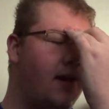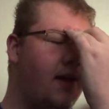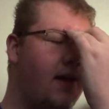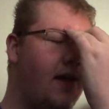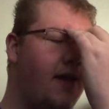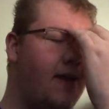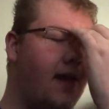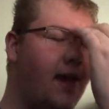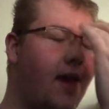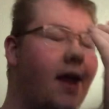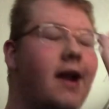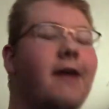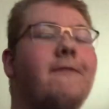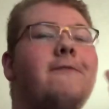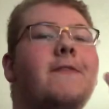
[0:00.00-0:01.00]

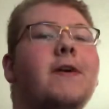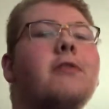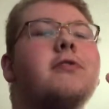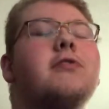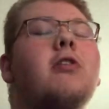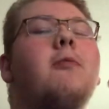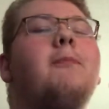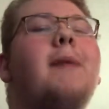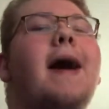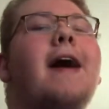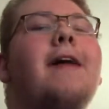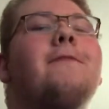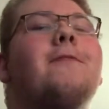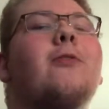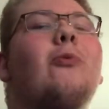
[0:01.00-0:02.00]
And I feel so
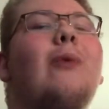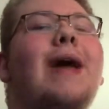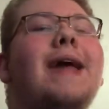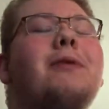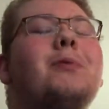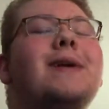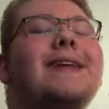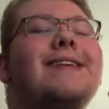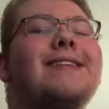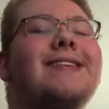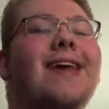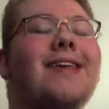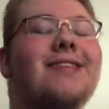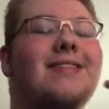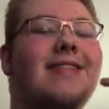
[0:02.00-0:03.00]
bad for Wade when he
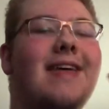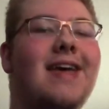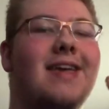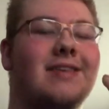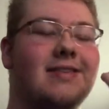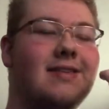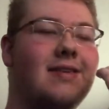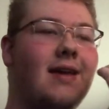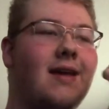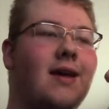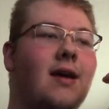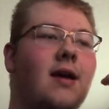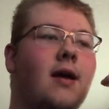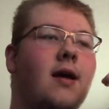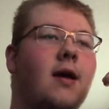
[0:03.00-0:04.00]
says this.
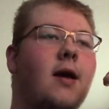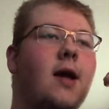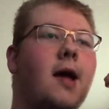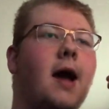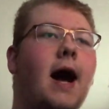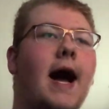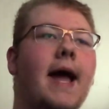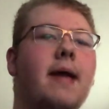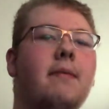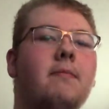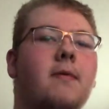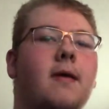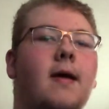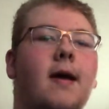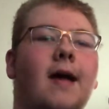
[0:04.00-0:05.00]

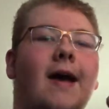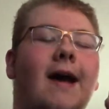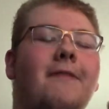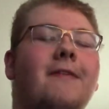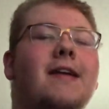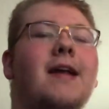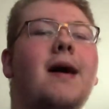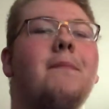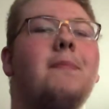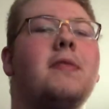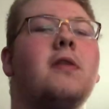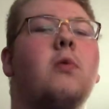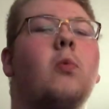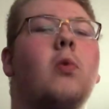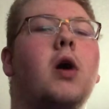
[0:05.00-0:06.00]
Have I not been
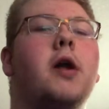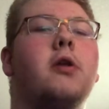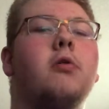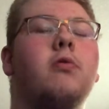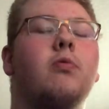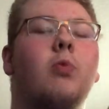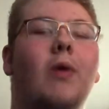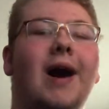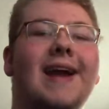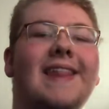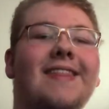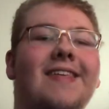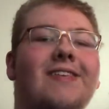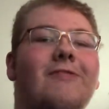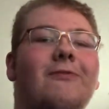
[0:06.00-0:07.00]
the one who's wanted
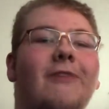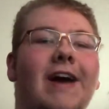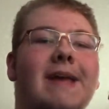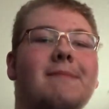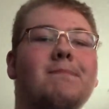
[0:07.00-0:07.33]
this fight